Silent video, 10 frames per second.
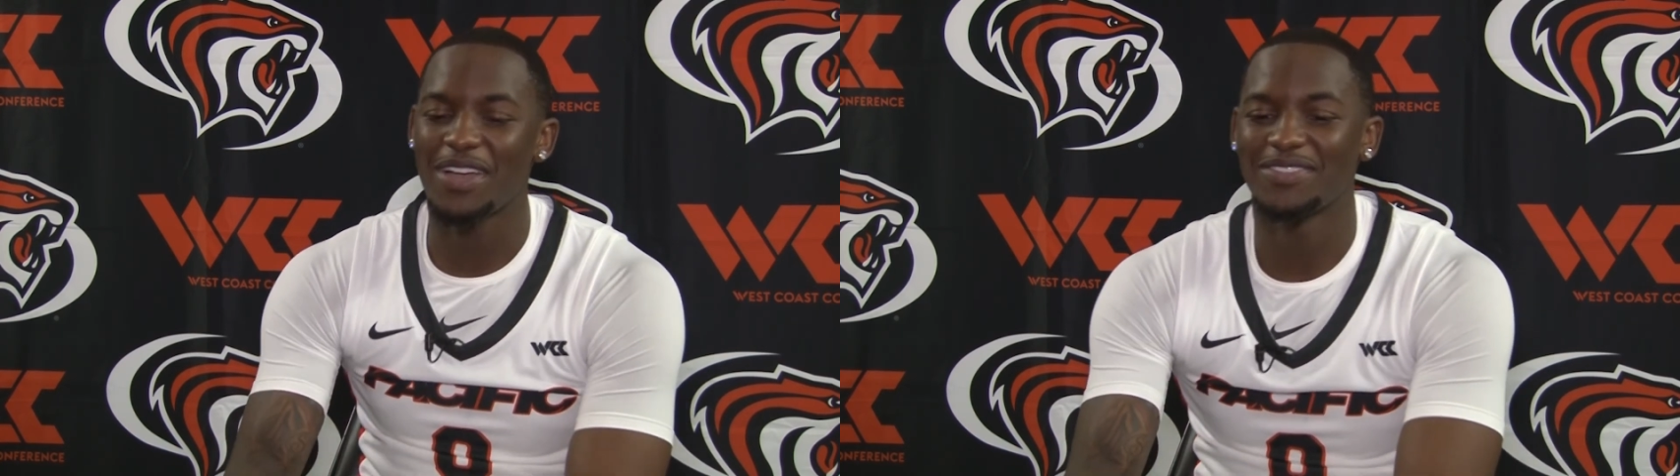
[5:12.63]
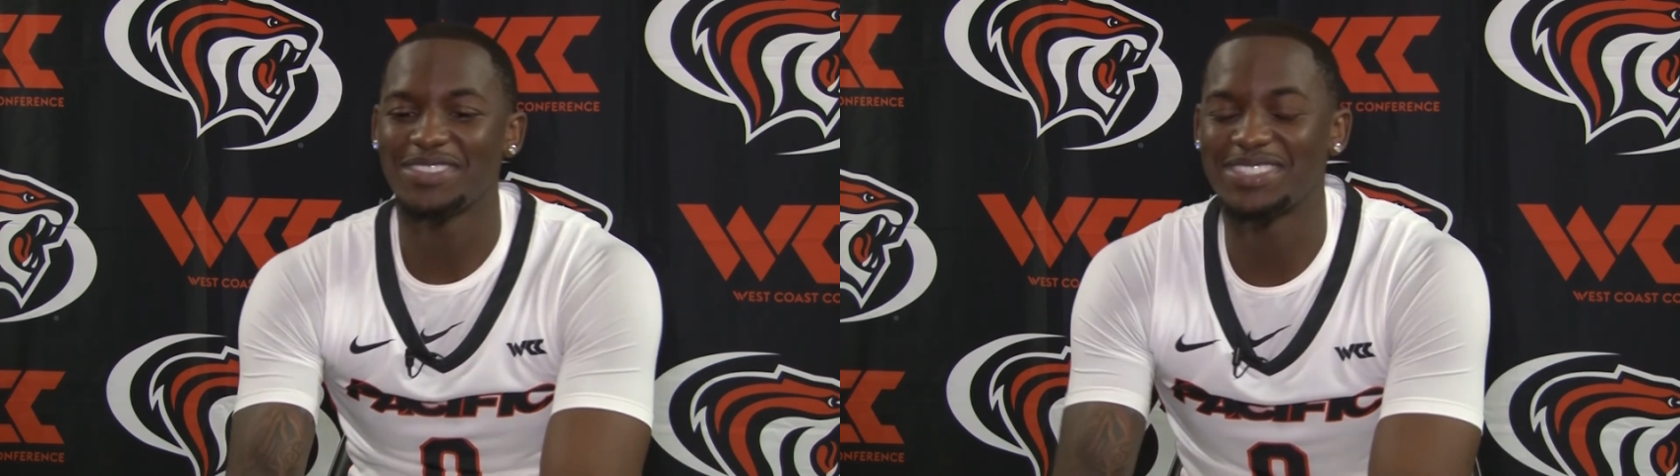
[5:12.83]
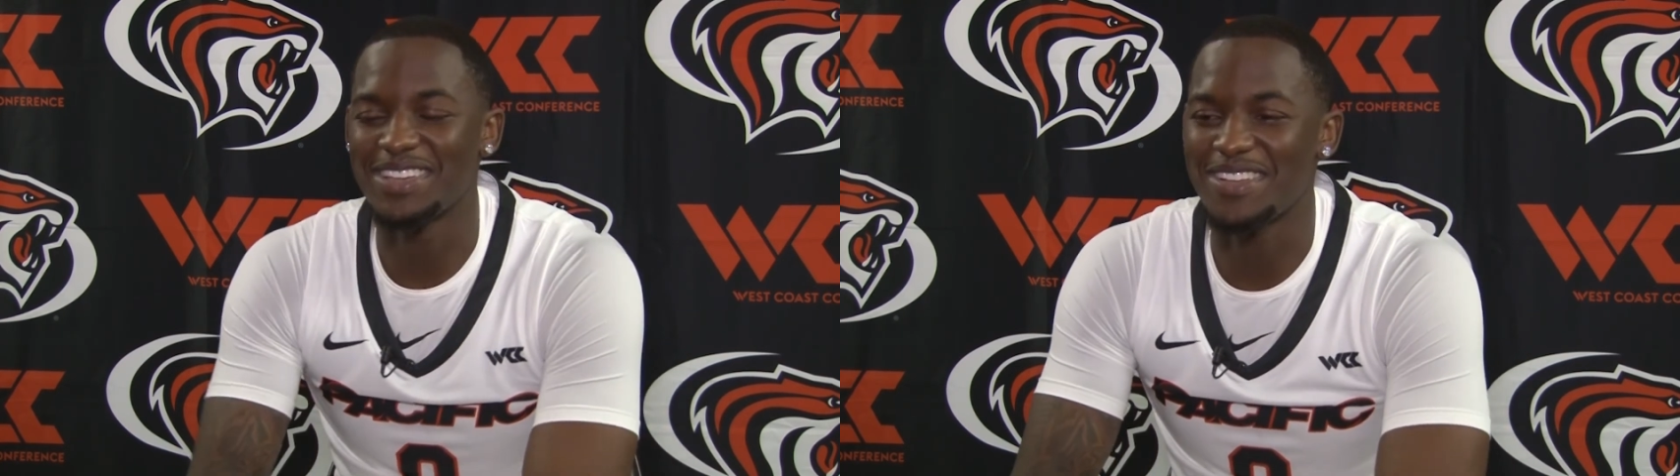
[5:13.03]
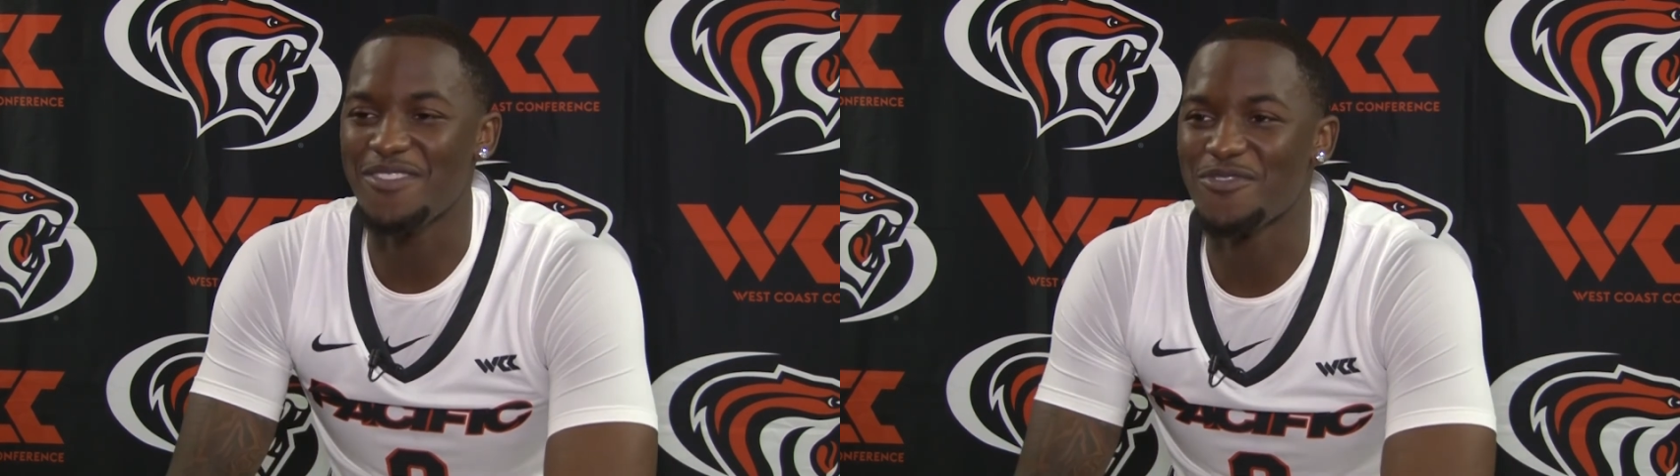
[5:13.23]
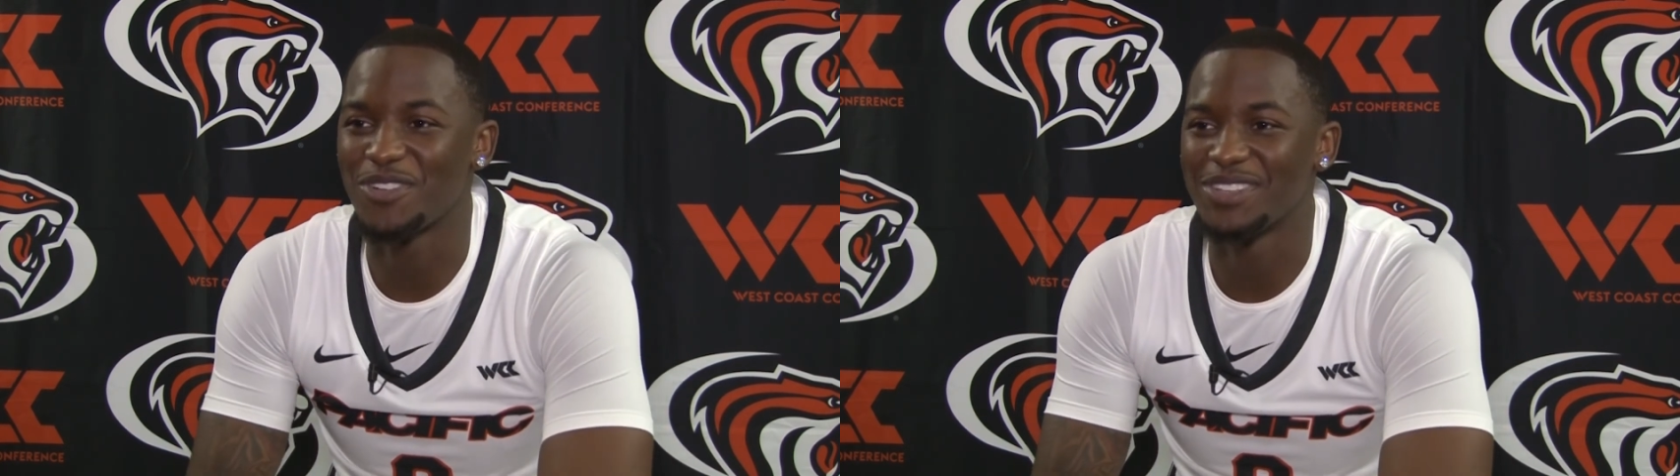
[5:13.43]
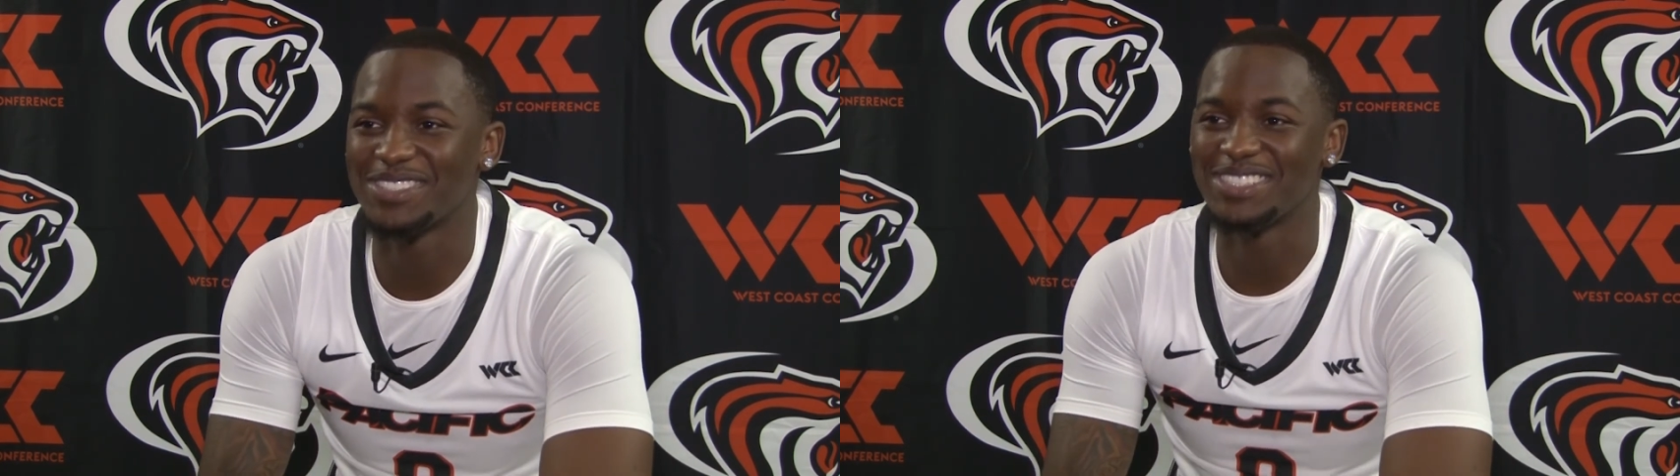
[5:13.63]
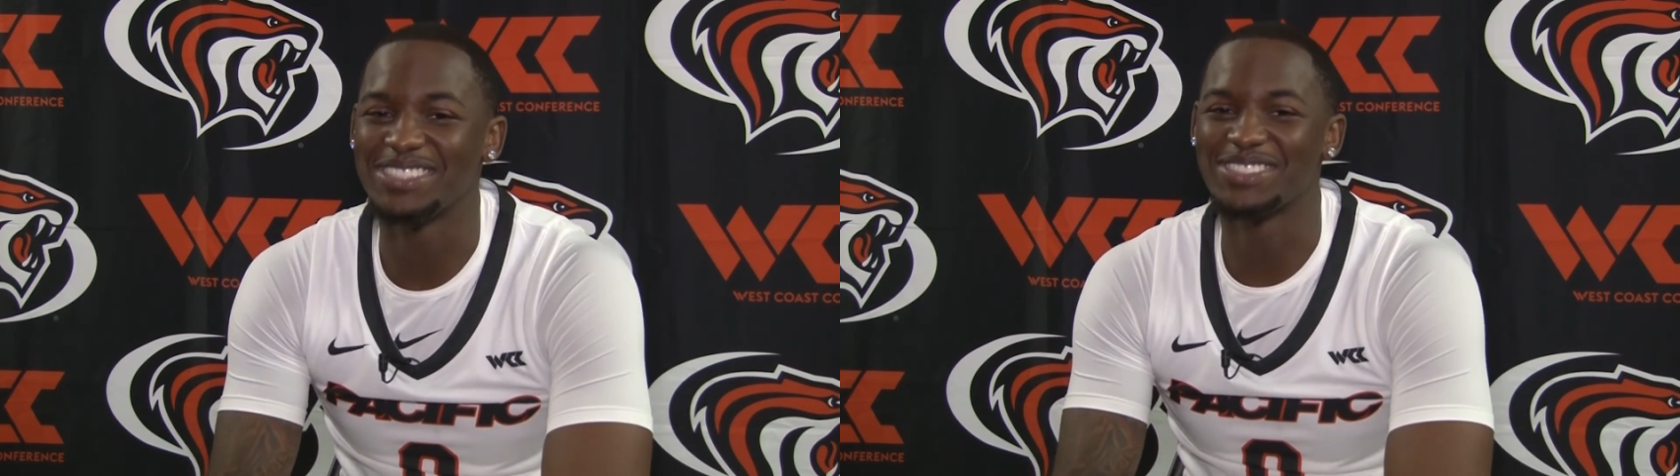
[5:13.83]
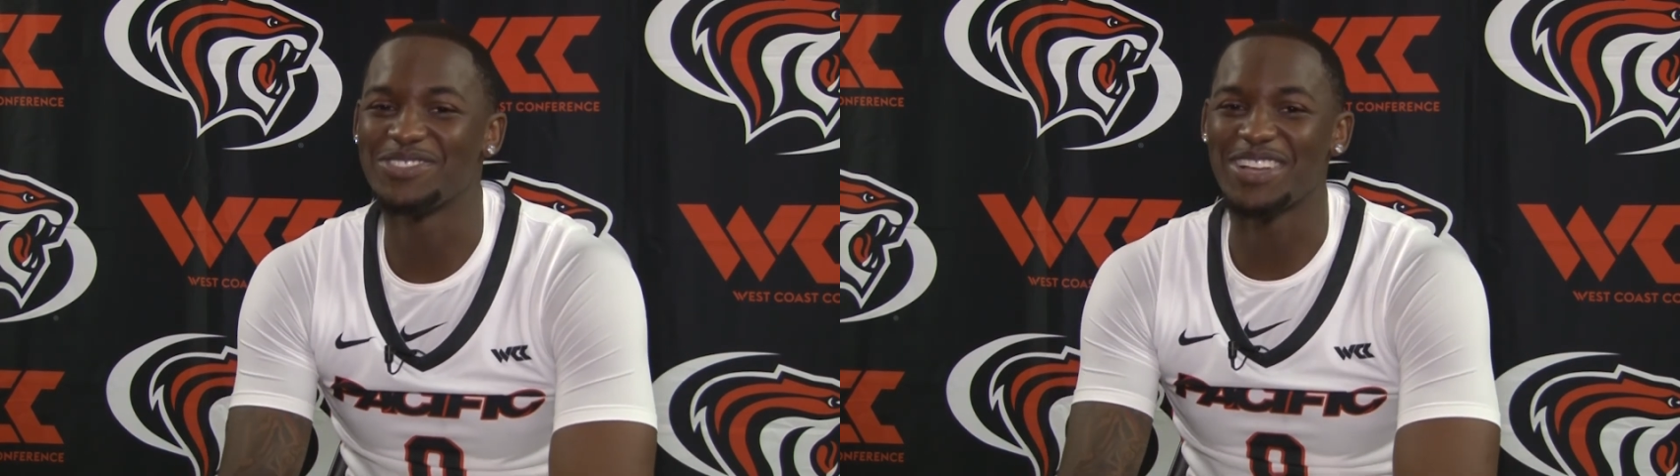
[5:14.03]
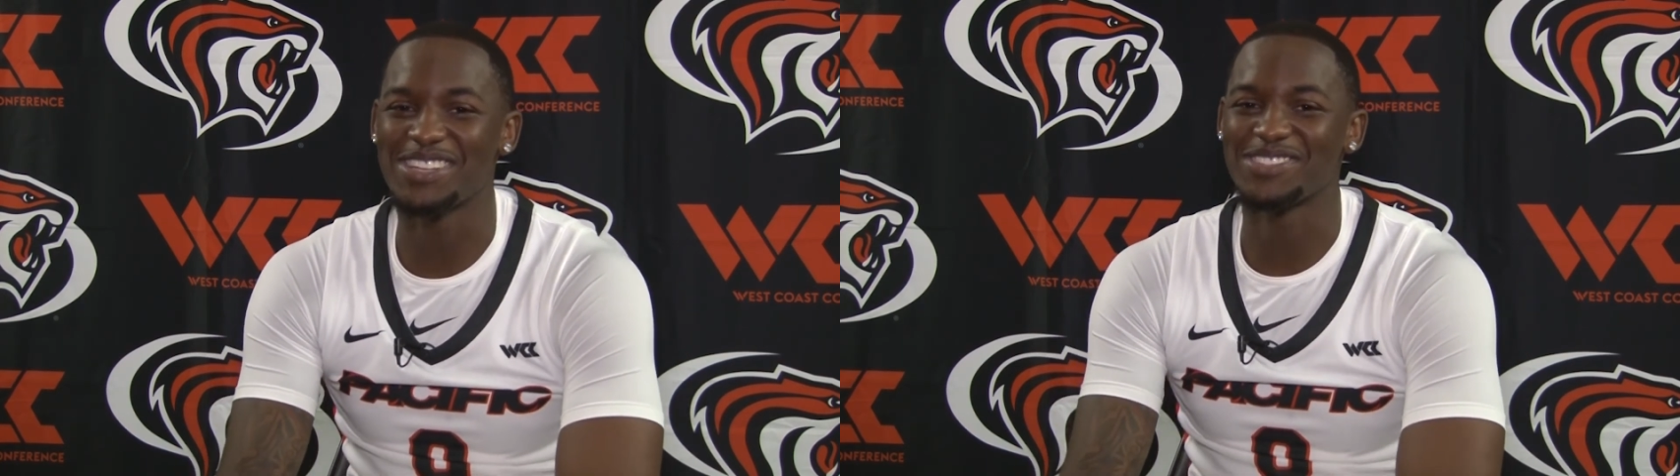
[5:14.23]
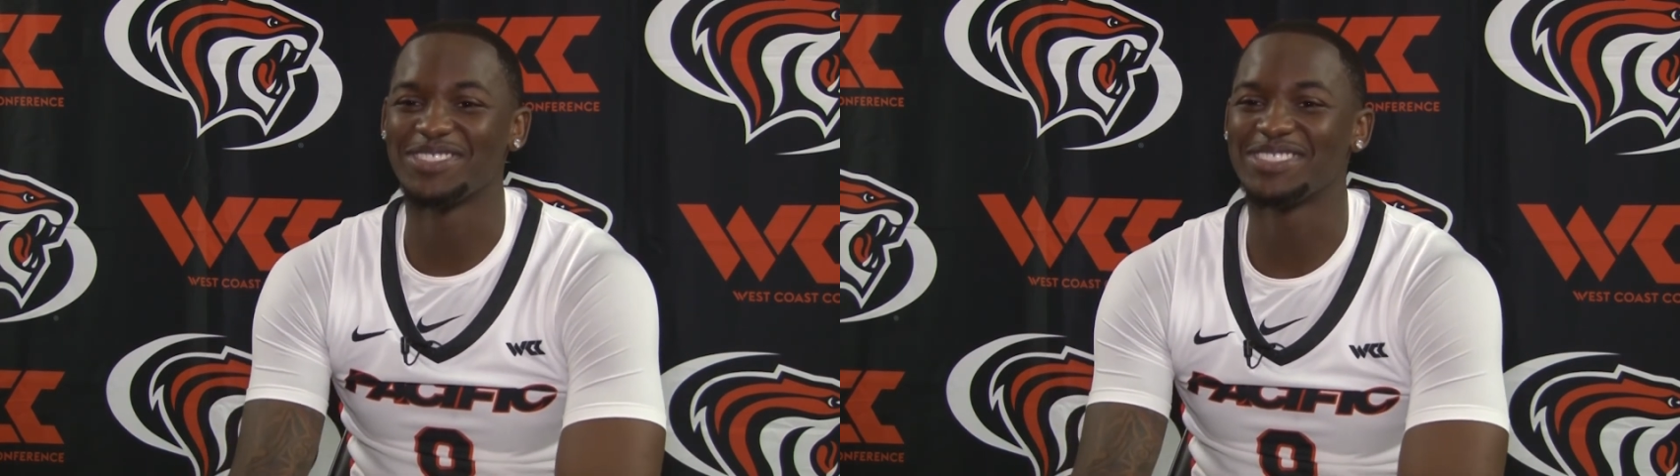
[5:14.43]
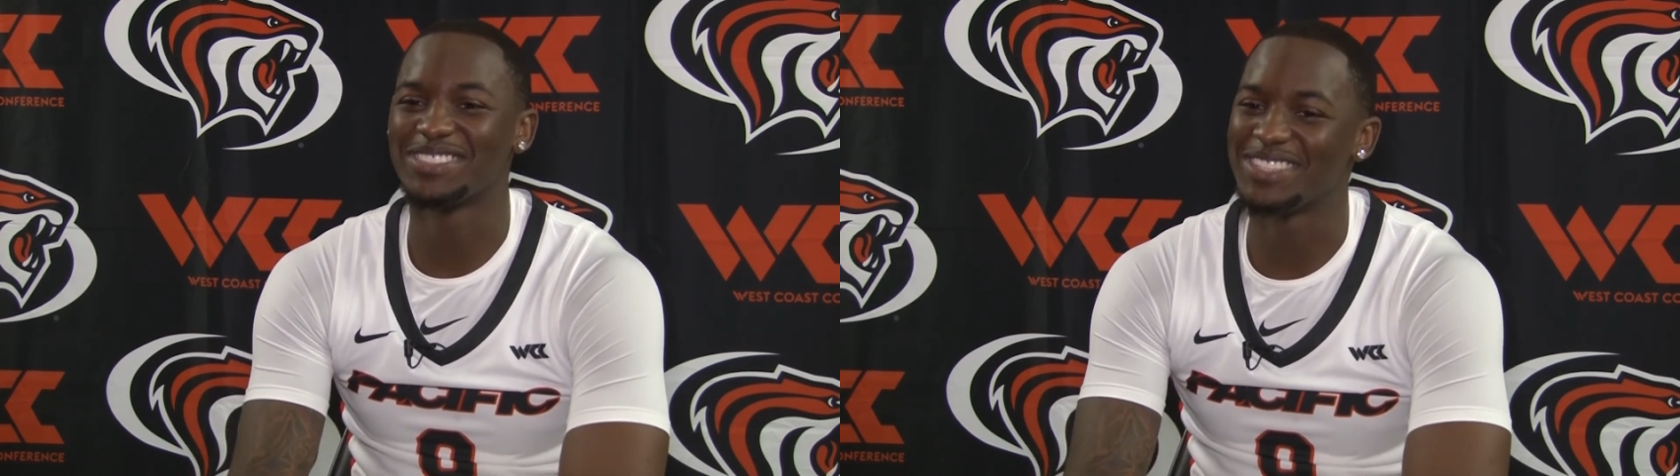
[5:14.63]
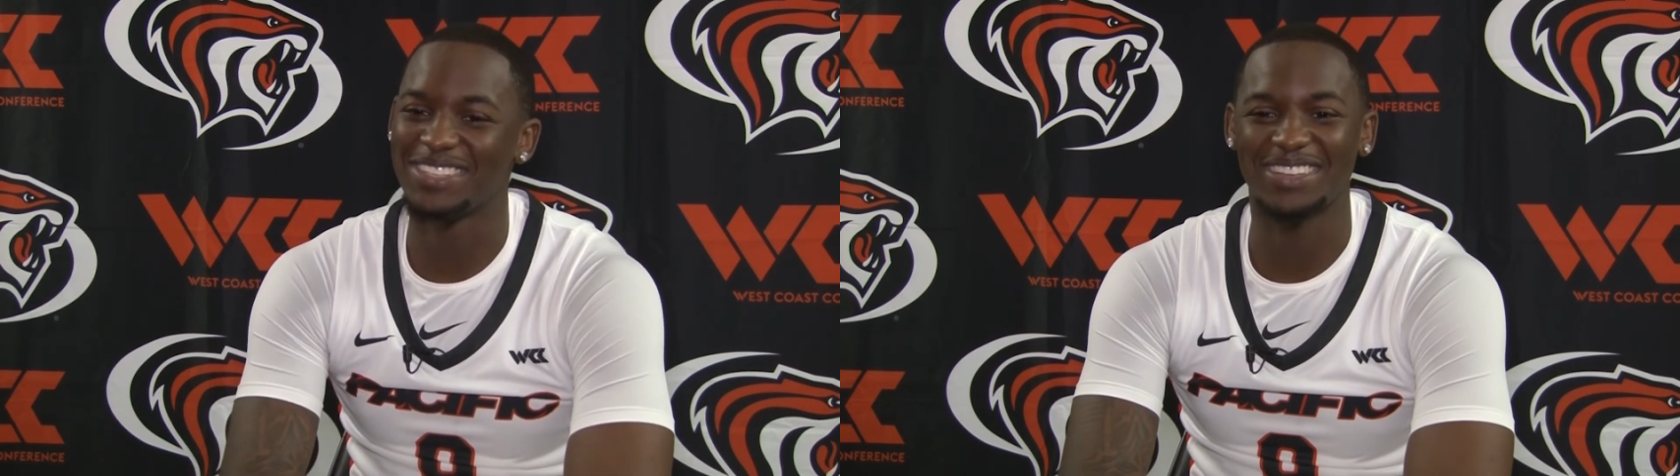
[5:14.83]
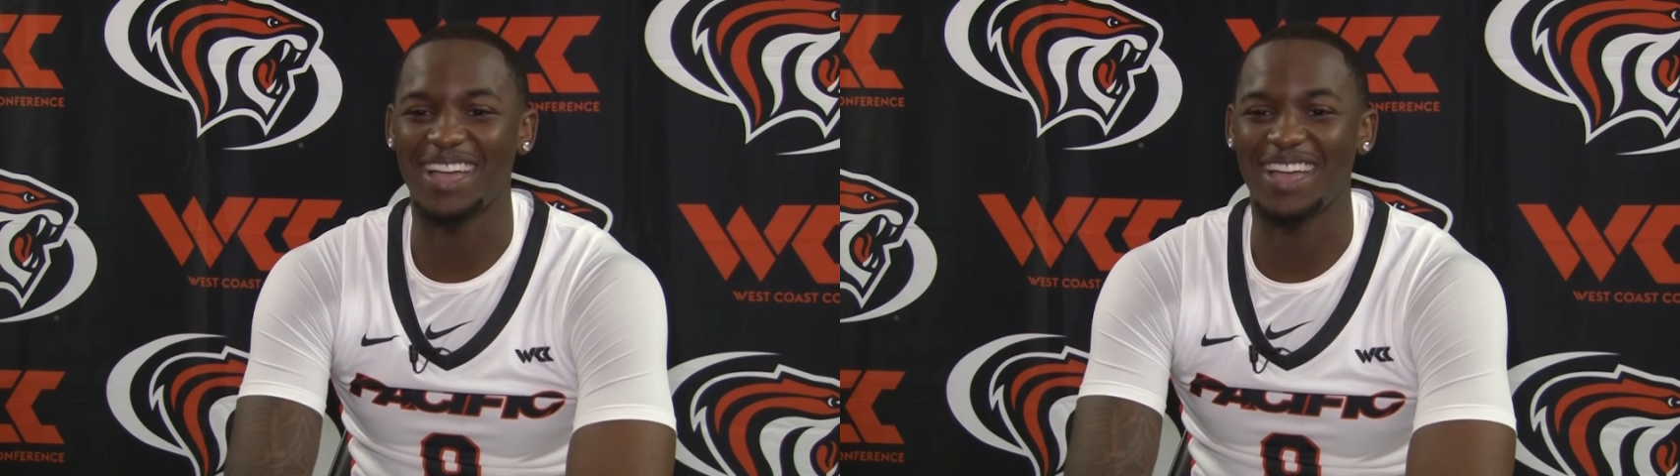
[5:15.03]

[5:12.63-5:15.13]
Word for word: have to say that for the season. You guys gonna see.